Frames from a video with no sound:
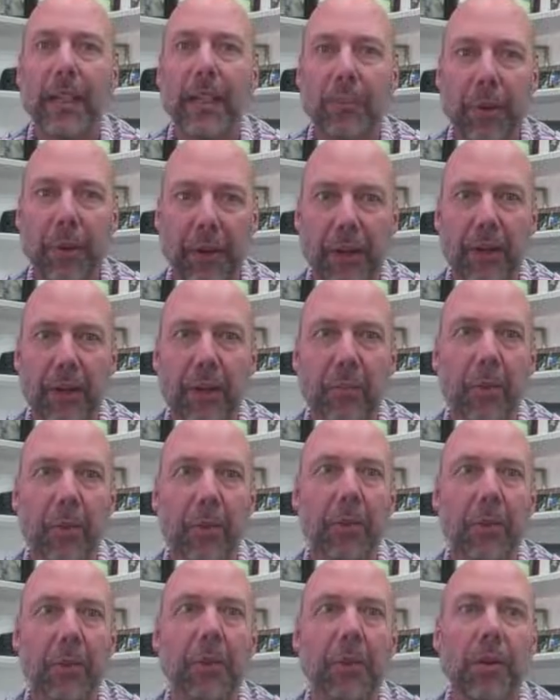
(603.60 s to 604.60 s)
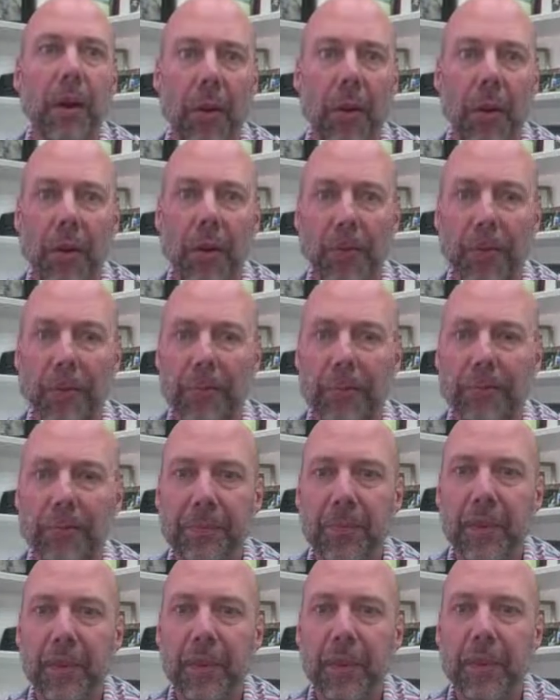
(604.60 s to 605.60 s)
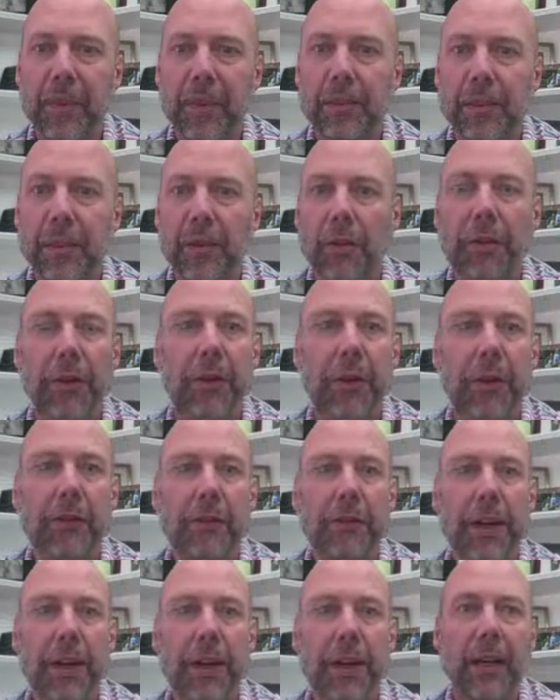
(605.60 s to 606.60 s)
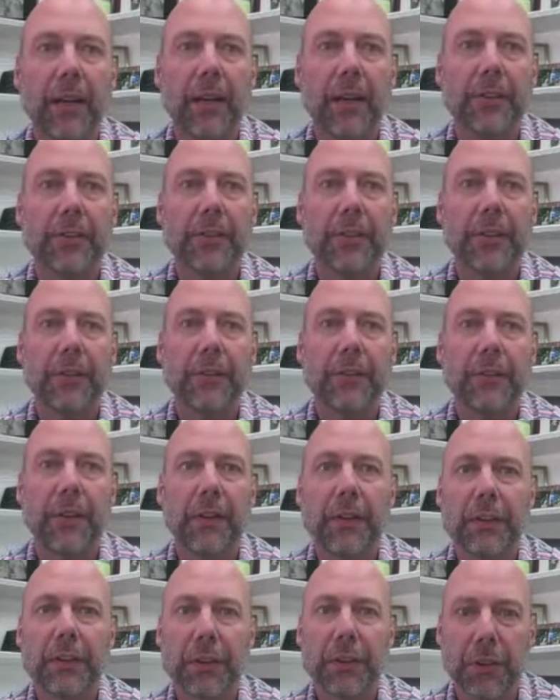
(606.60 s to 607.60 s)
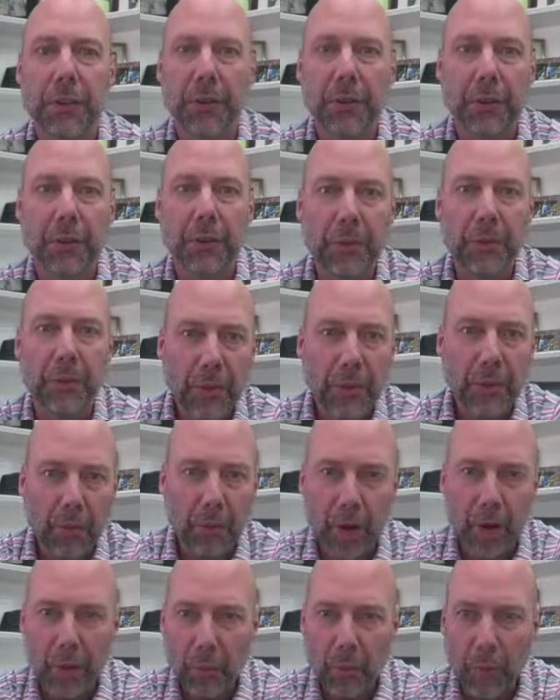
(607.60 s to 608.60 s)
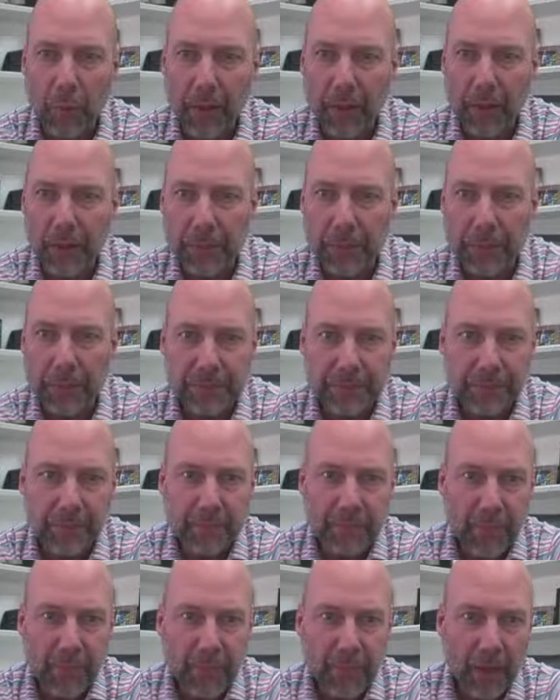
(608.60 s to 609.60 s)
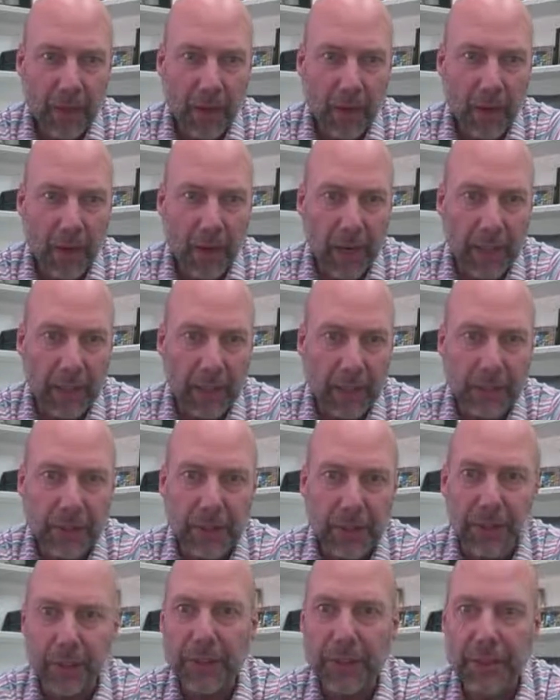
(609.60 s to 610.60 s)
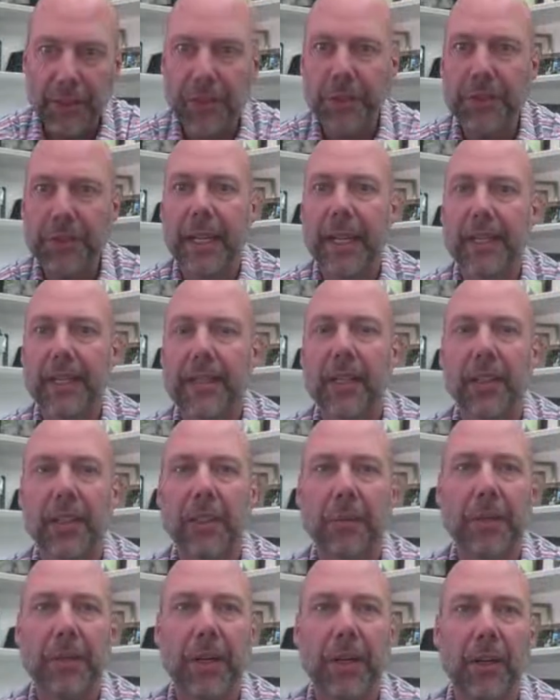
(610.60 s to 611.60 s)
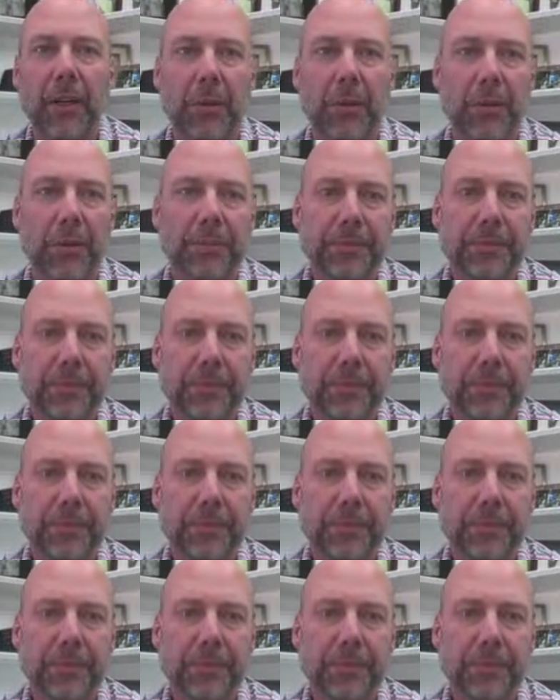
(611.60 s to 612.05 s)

comparable home. So 3552 Rockwell. All right, so let's use that as our comparable.